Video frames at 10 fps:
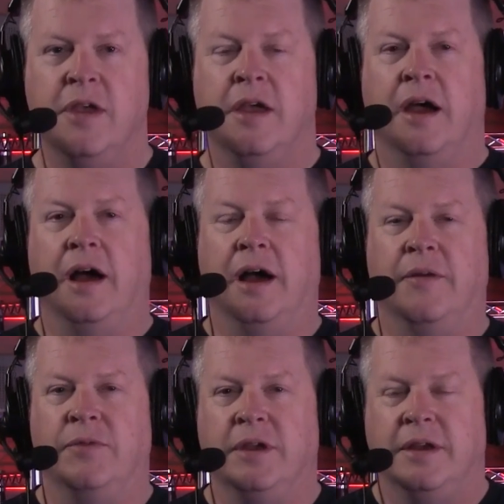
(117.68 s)
Deadwood.
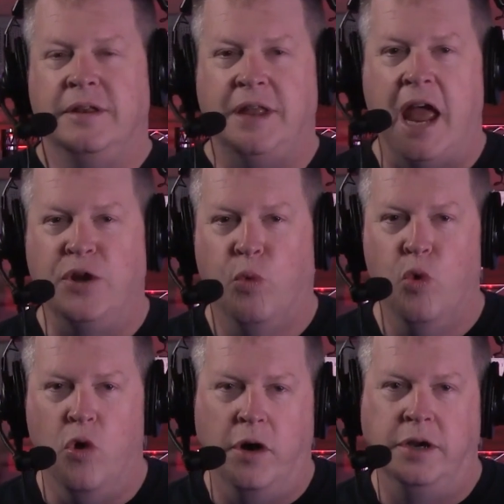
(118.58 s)
Um,
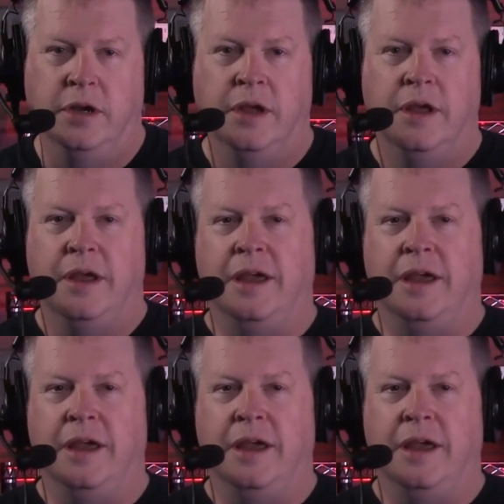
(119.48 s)
Deadwood yeah.